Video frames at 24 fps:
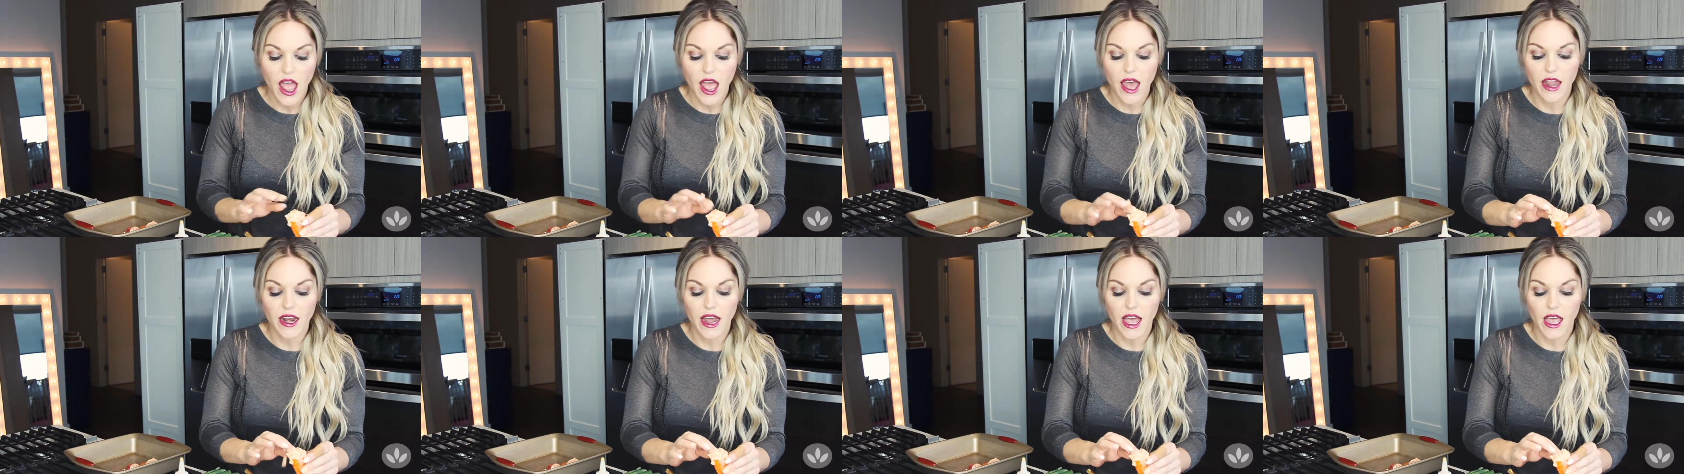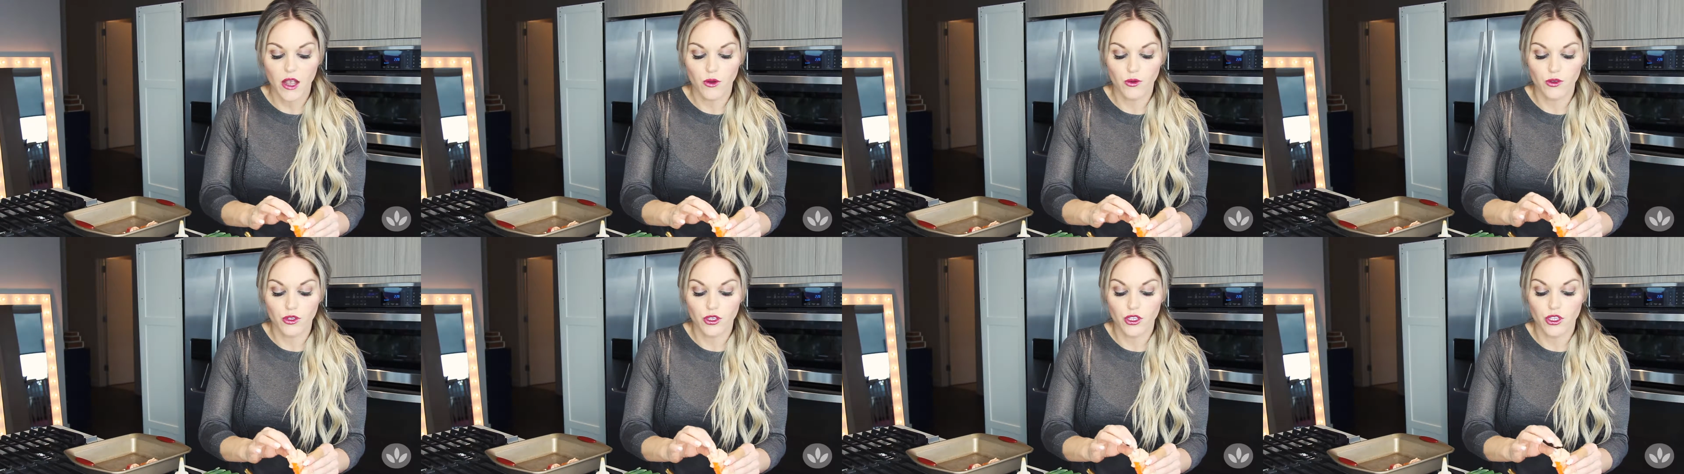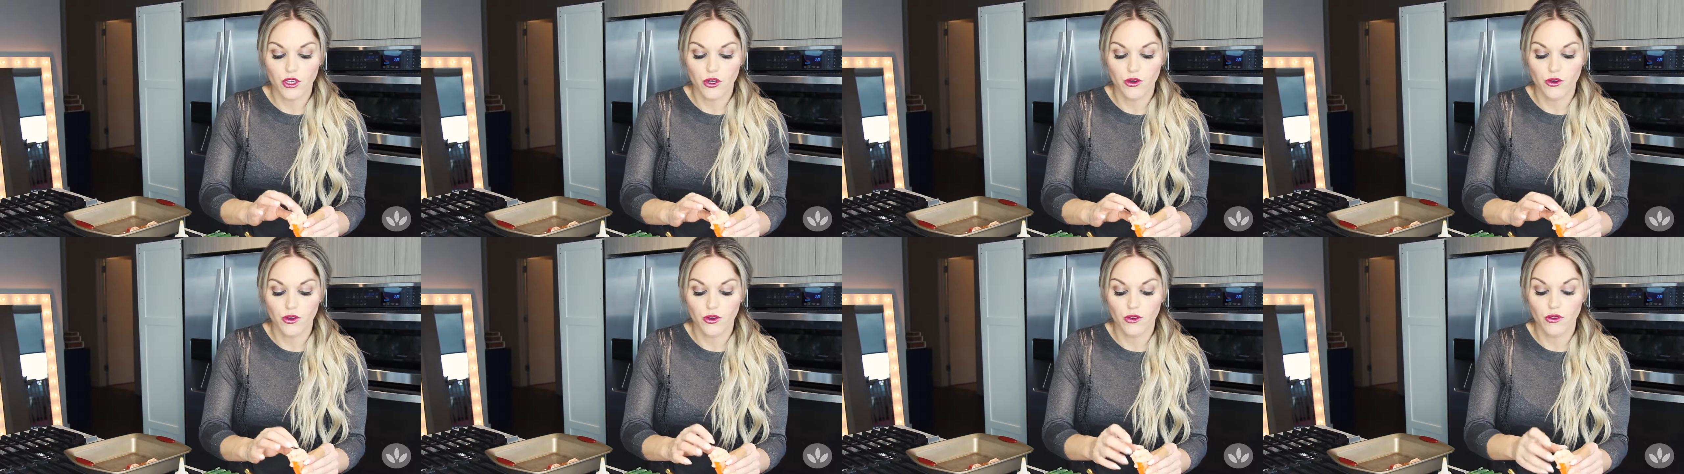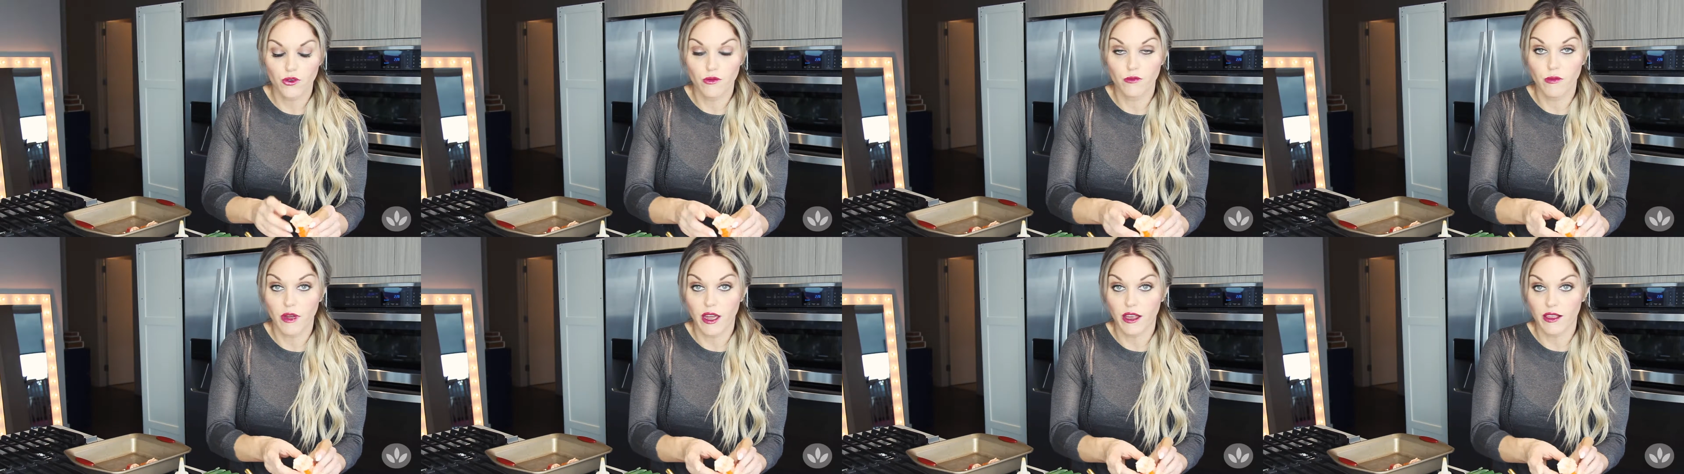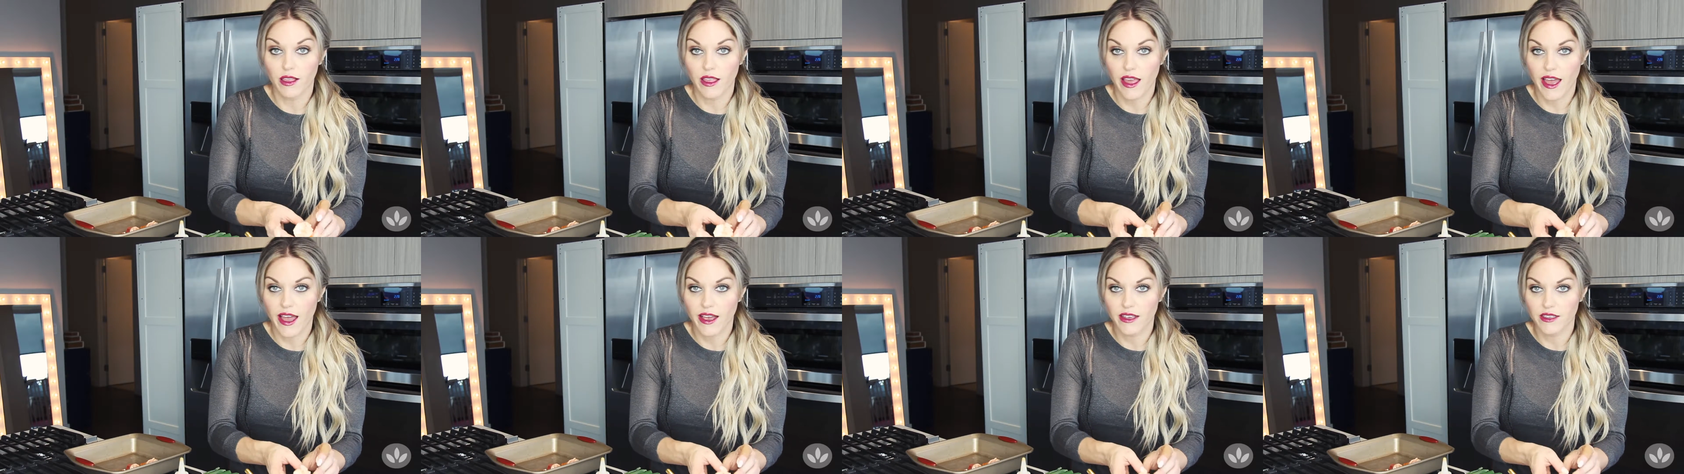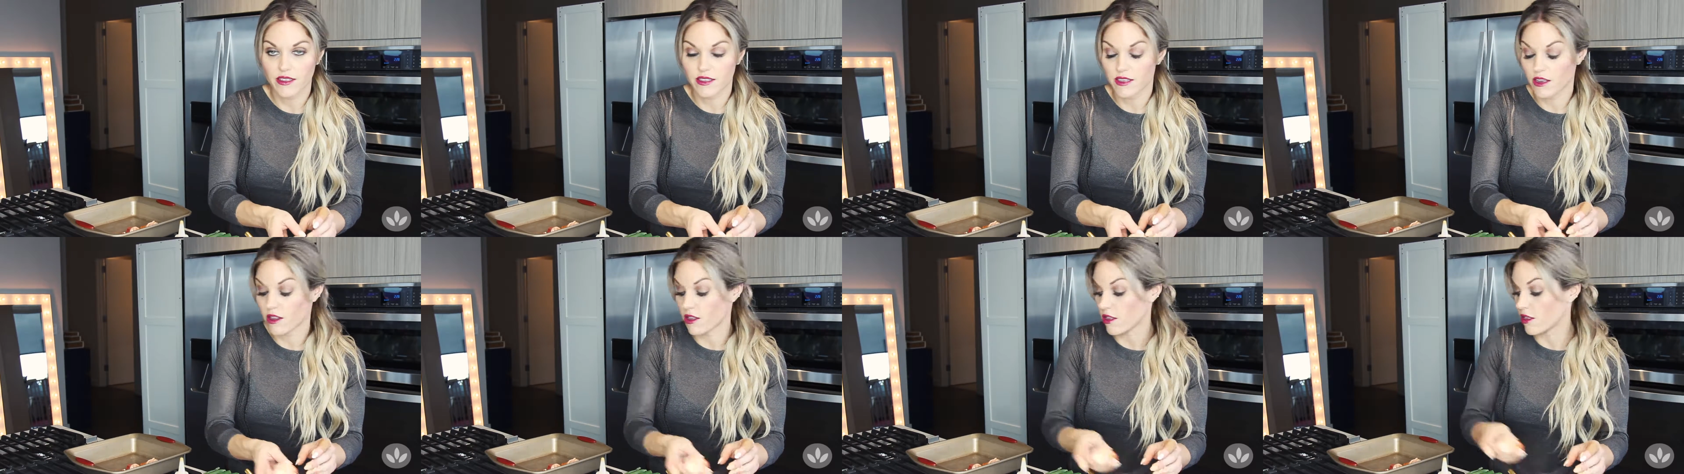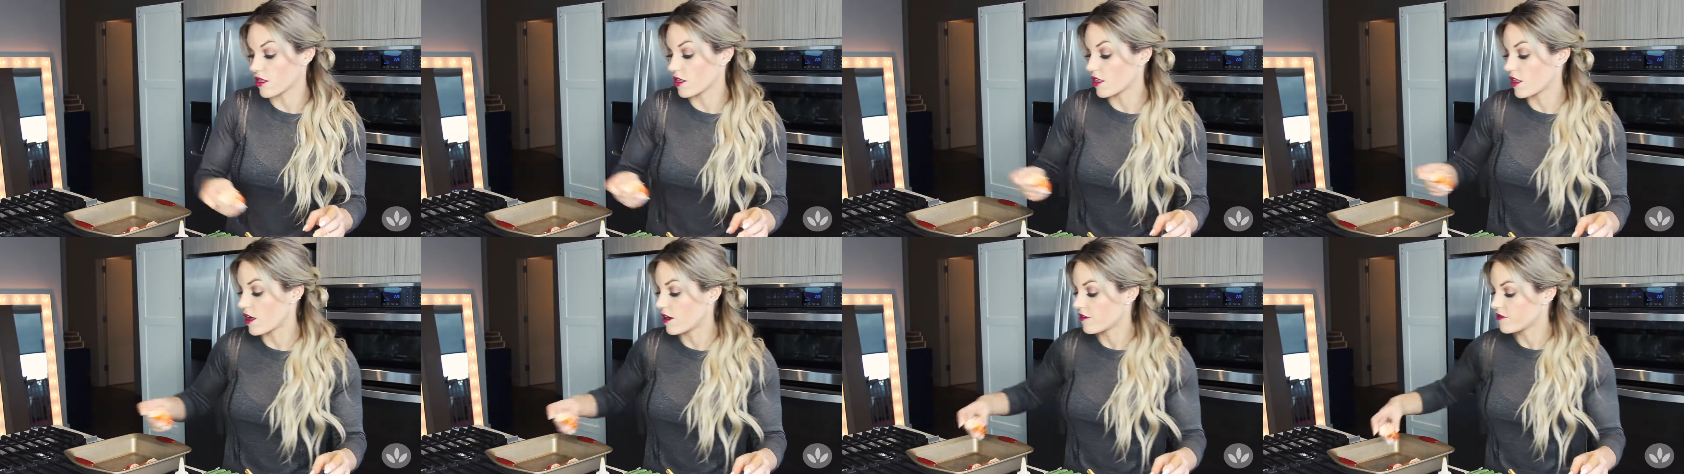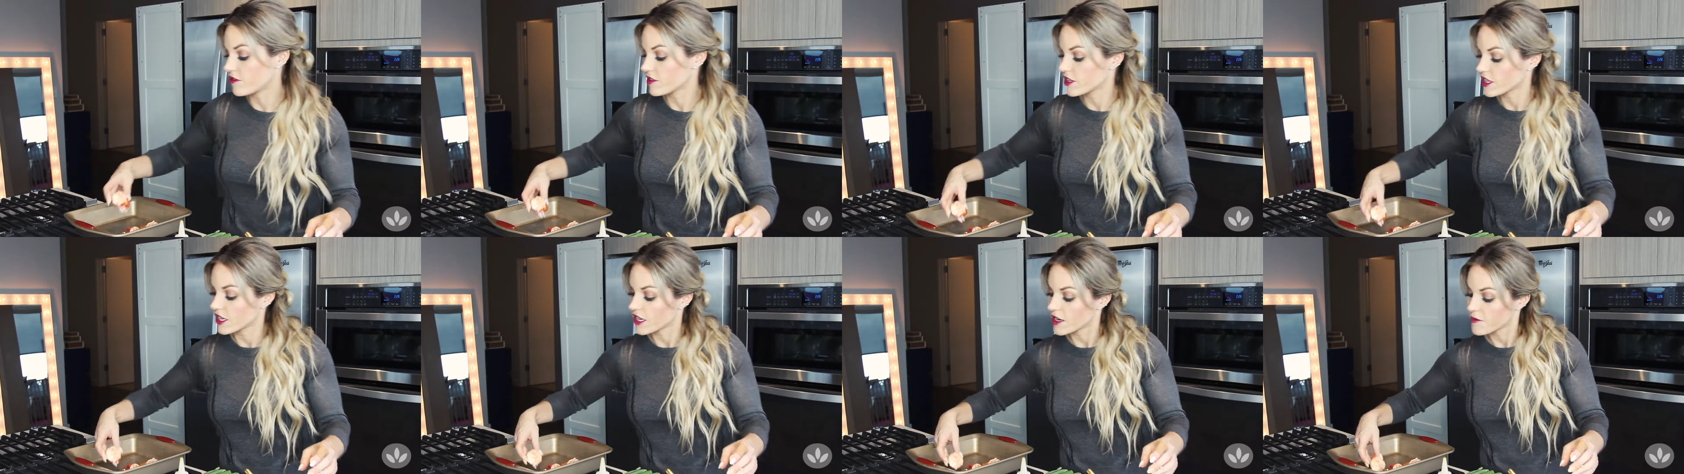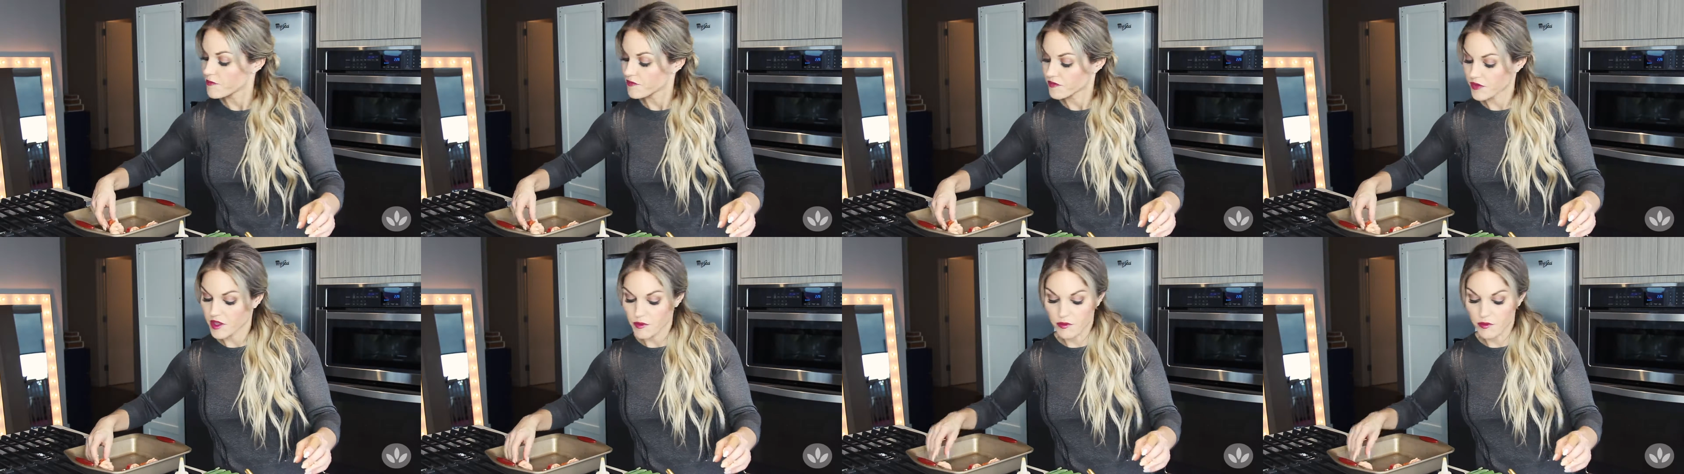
and I will show you my last lovely